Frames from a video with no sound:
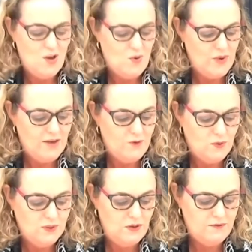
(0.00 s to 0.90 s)
We have
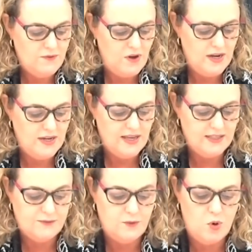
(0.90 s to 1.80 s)
also invited guests
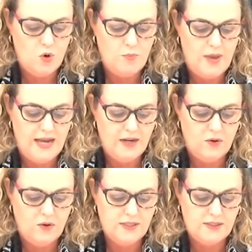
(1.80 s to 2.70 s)
from Hall Payne
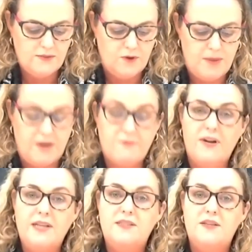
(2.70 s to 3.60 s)
Lawyers from our
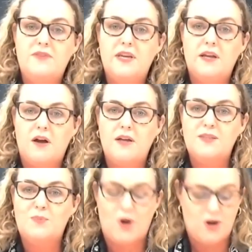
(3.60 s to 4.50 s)
Friends of the Alliance
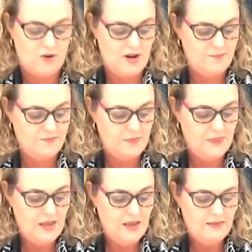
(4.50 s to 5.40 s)
program.
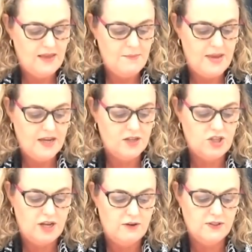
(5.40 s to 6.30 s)
They make a
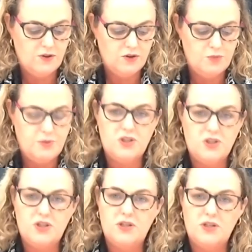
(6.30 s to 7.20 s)
generous
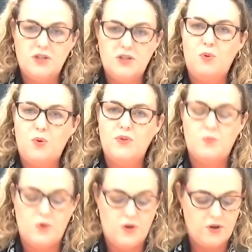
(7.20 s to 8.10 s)
contribution to support the
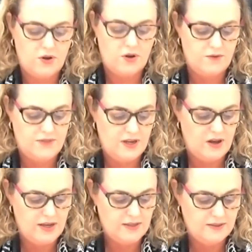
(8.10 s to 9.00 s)
work of the
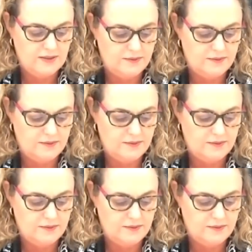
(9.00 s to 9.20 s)
Alliance.